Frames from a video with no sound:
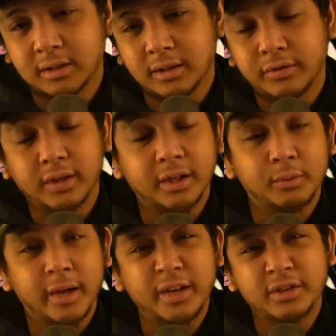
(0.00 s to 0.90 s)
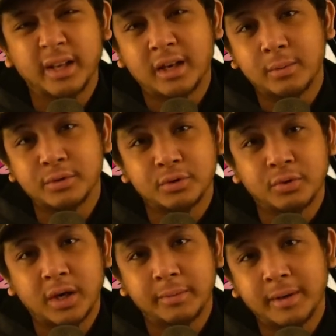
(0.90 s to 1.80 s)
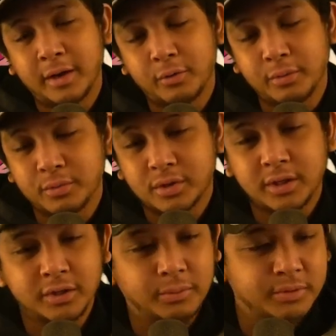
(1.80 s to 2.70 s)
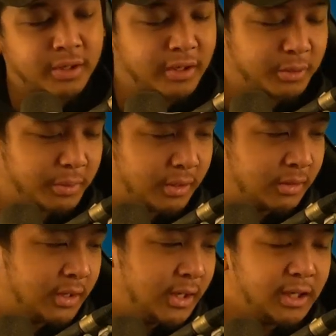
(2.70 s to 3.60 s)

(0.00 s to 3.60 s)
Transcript: If you like the reaction, like, comment, subscribe. Algorithm shit, you know what I'm saying? Hit the bell.